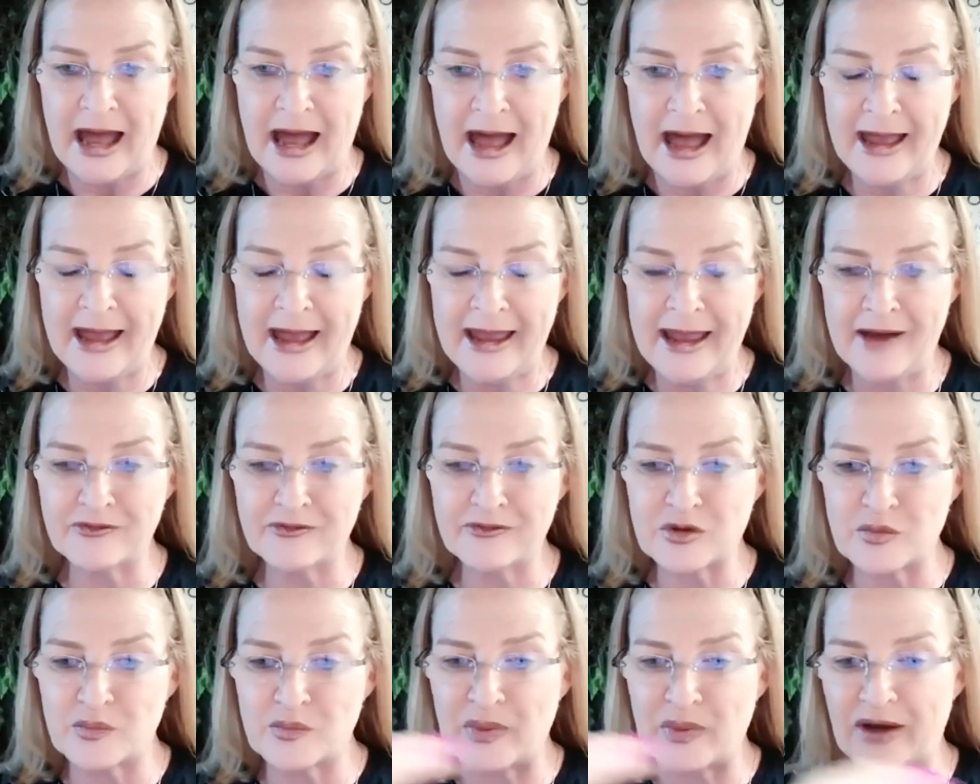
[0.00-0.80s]
I
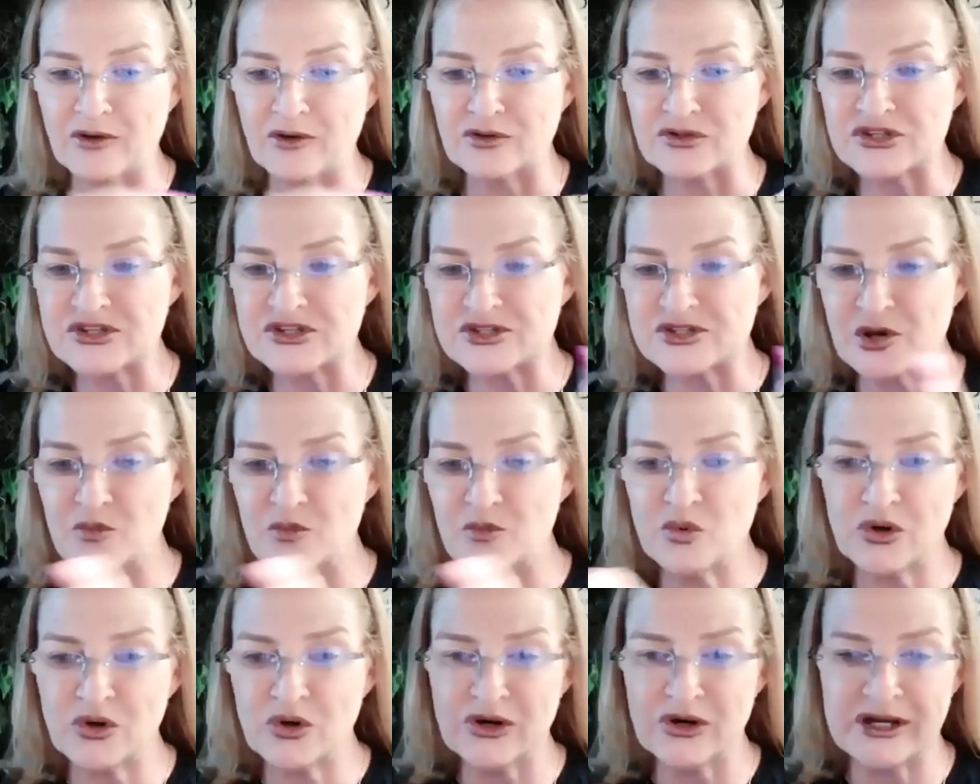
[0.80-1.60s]
have to bounce
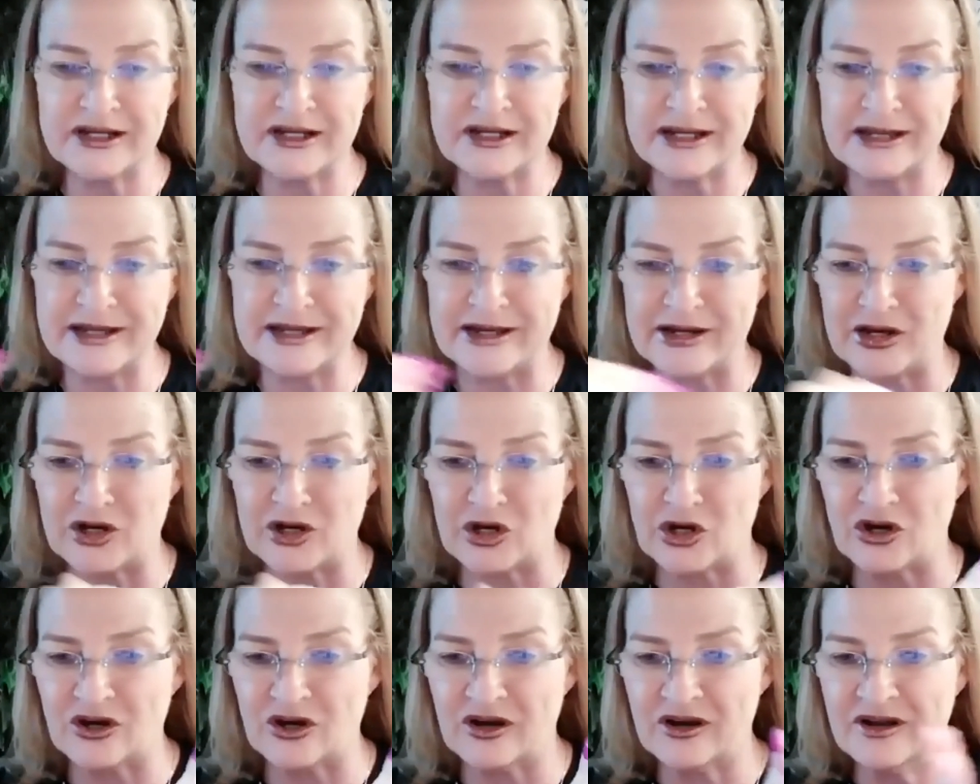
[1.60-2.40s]
somewhere in
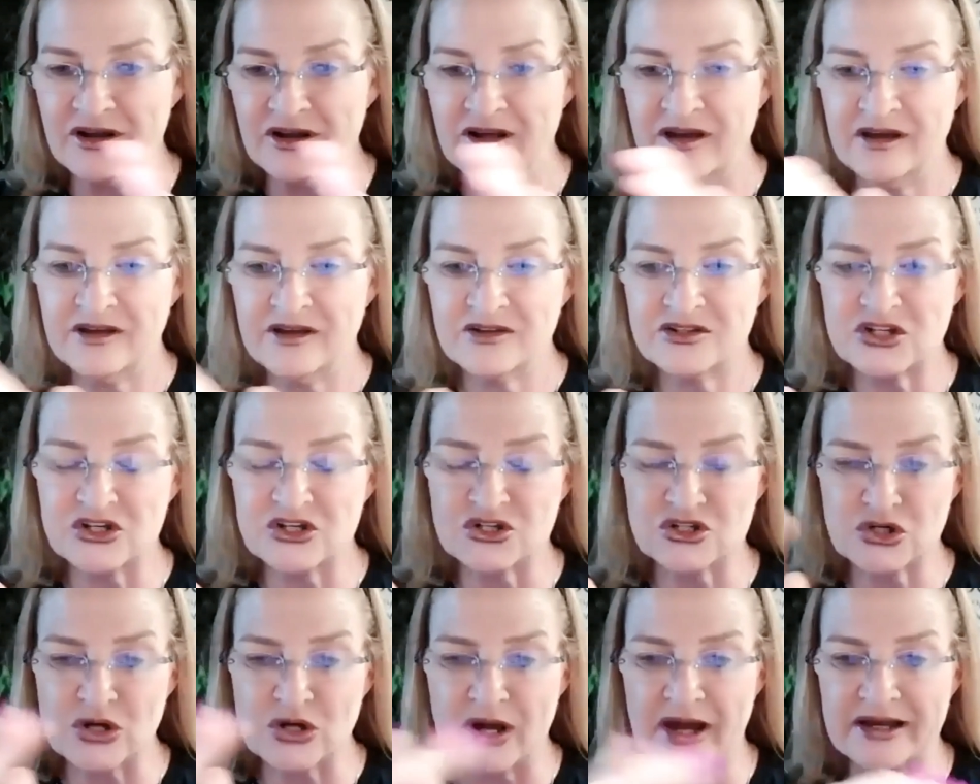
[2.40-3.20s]
here to
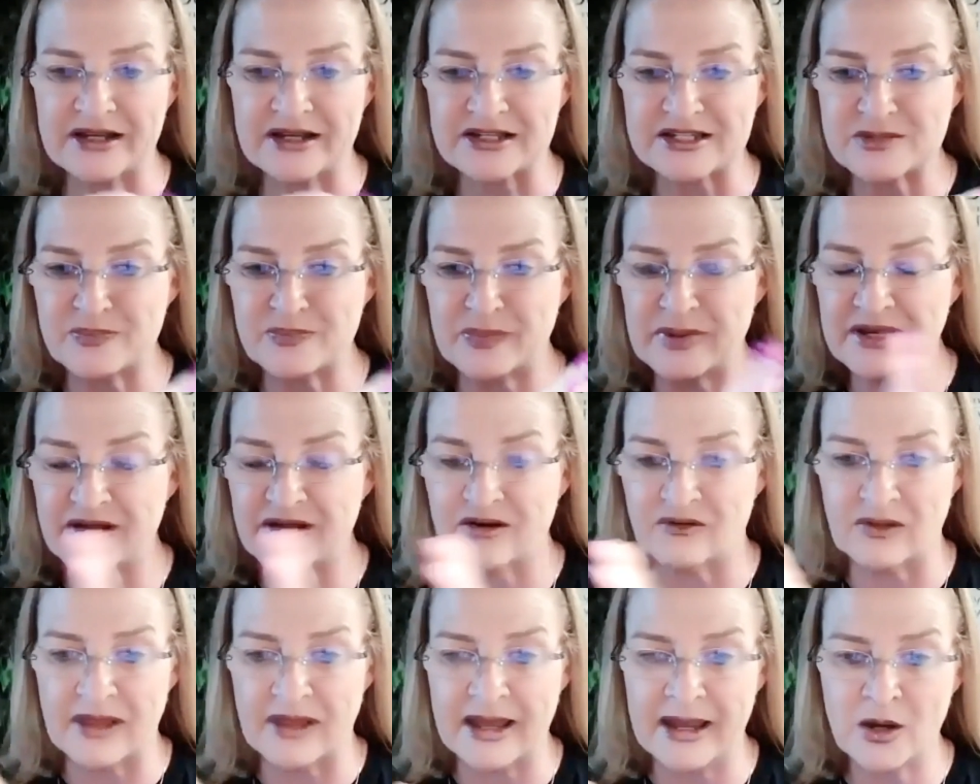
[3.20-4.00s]
try to speak
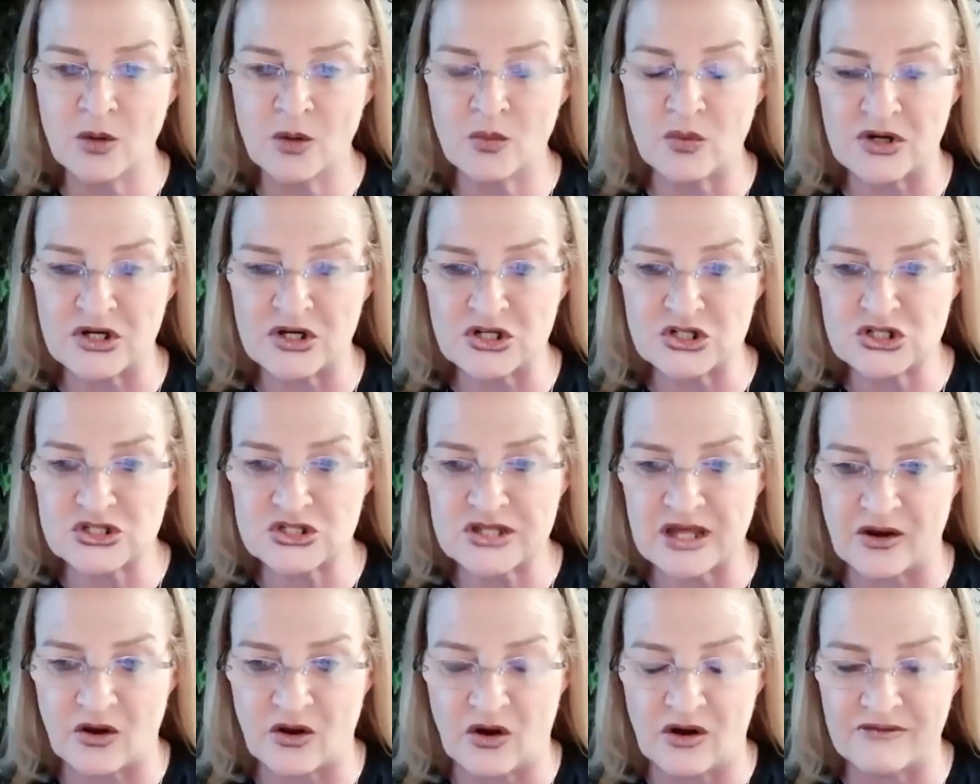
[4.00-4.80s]
a language
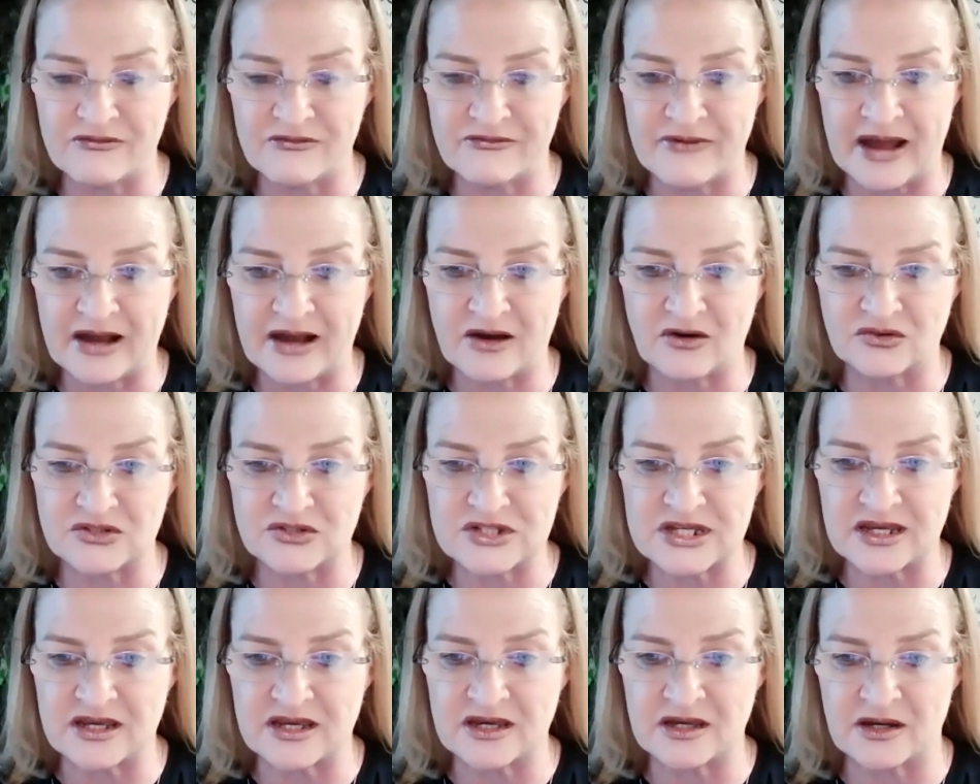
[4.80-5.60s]
that all
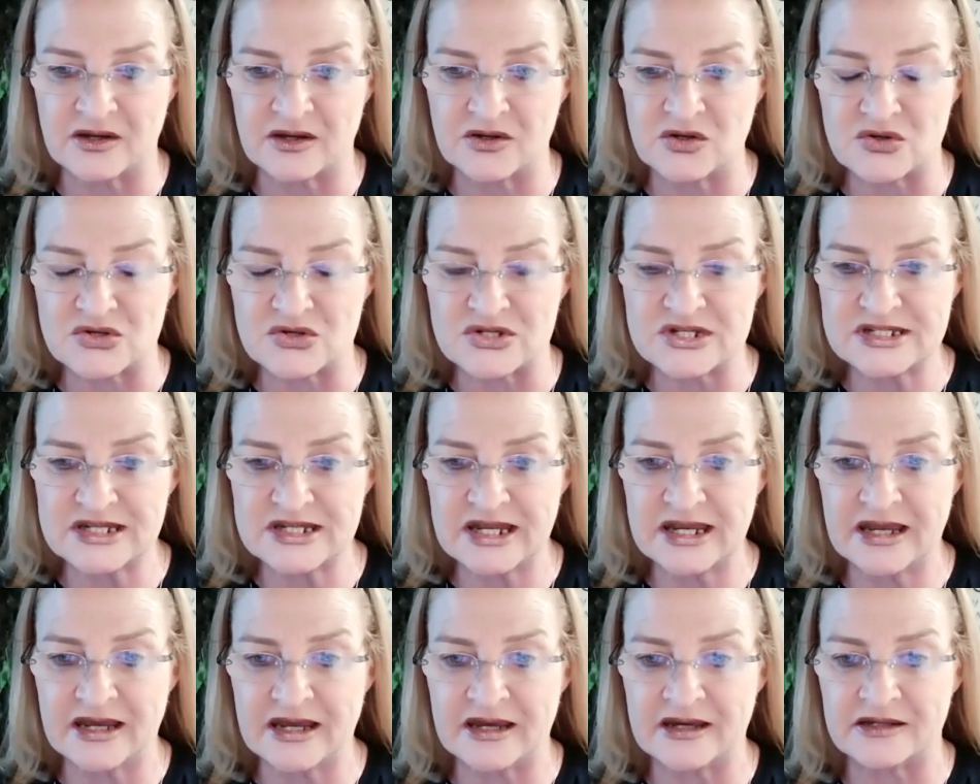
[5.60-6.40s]
faculty can
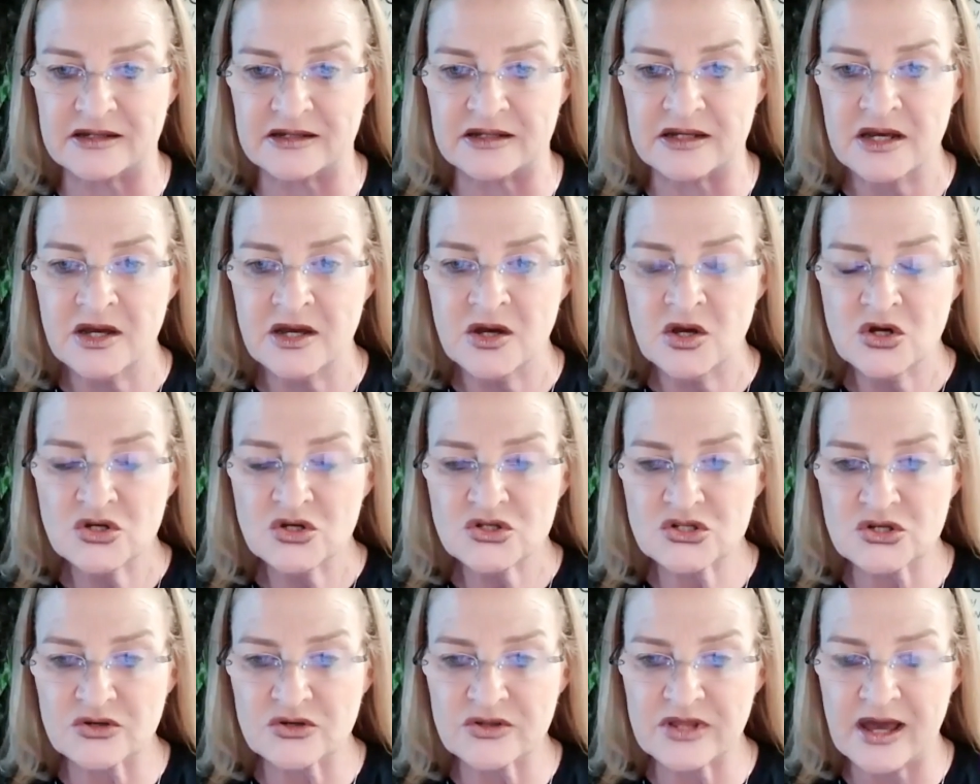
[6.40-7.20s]
understand,
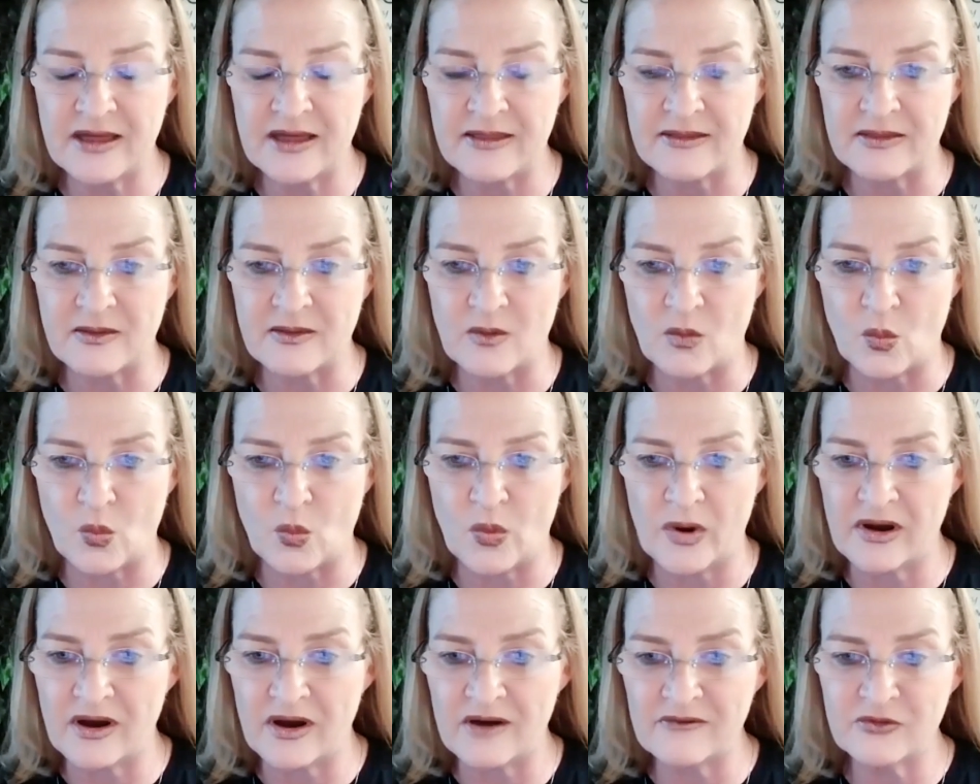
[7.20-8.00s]
so that
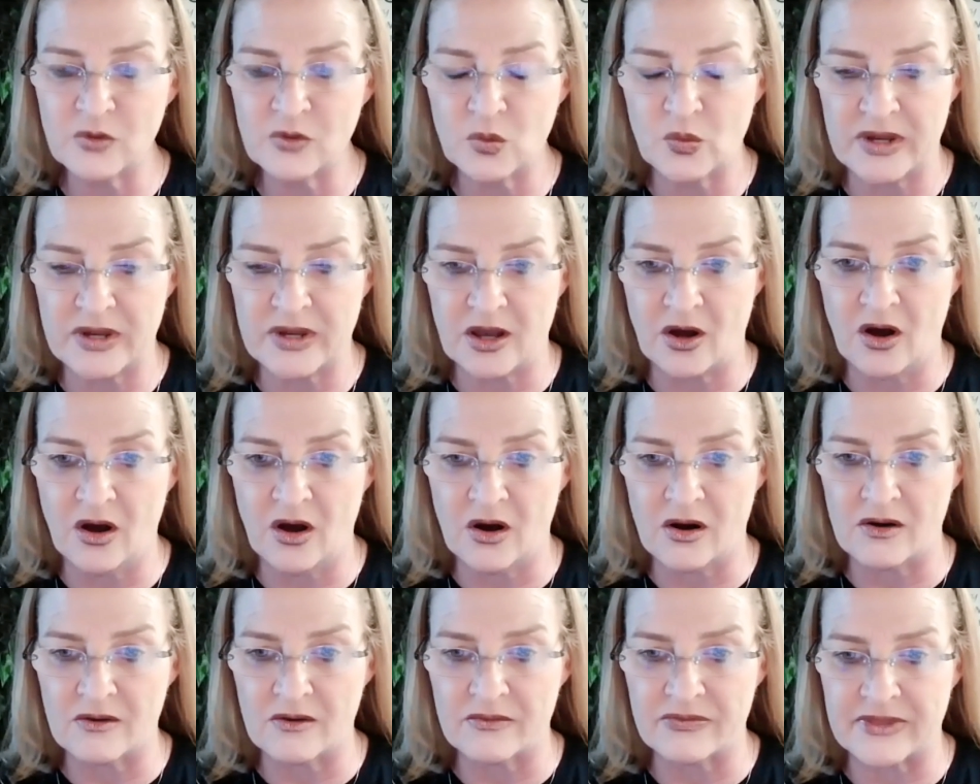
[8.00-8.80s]
wherever we
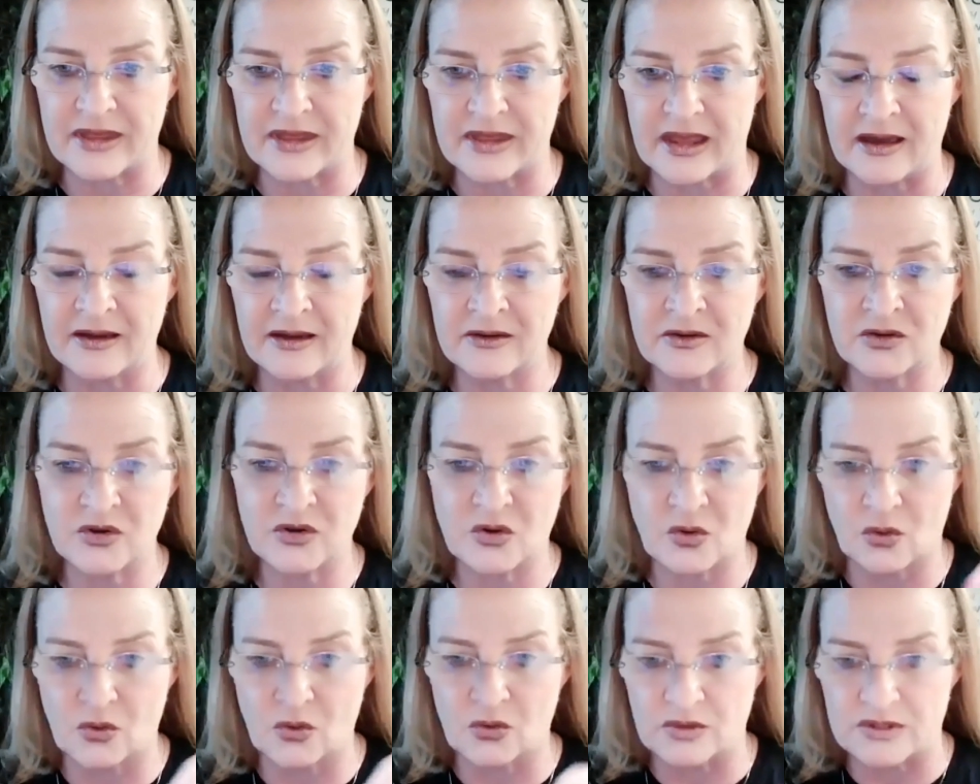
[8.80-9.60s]
are, the end
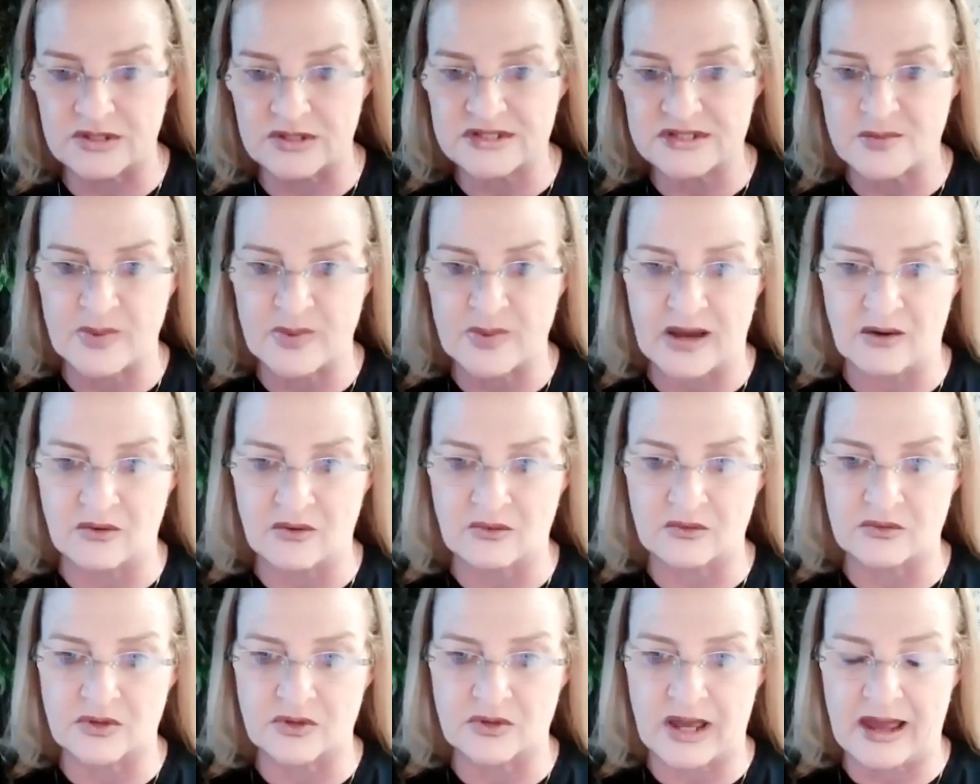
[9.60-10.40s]
goal is
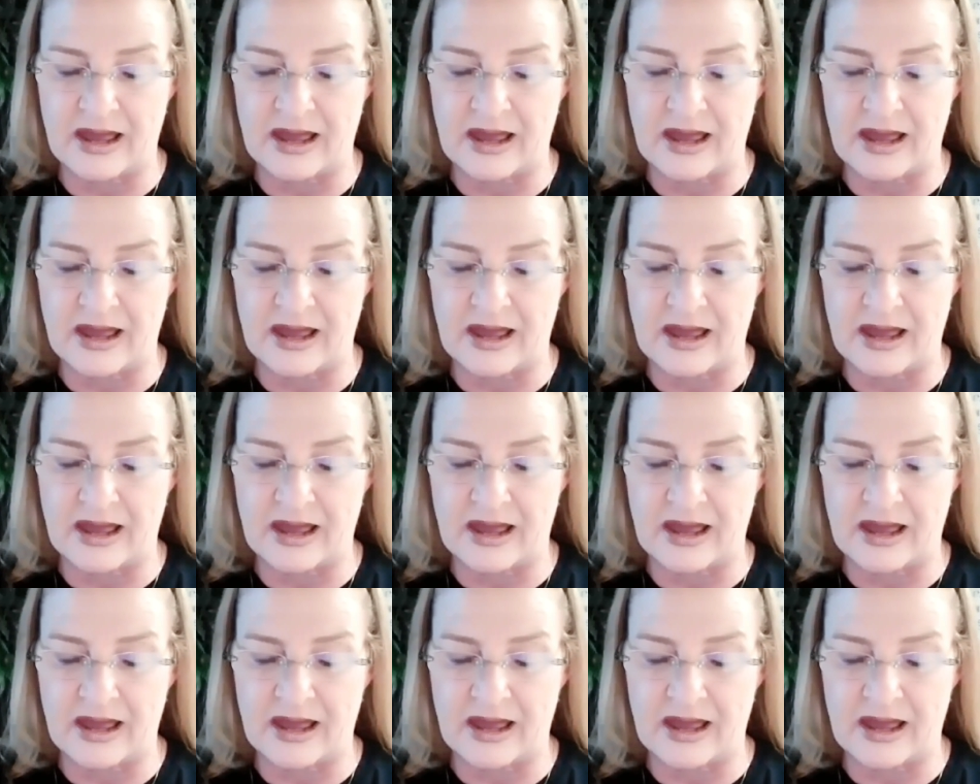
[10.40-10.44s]
about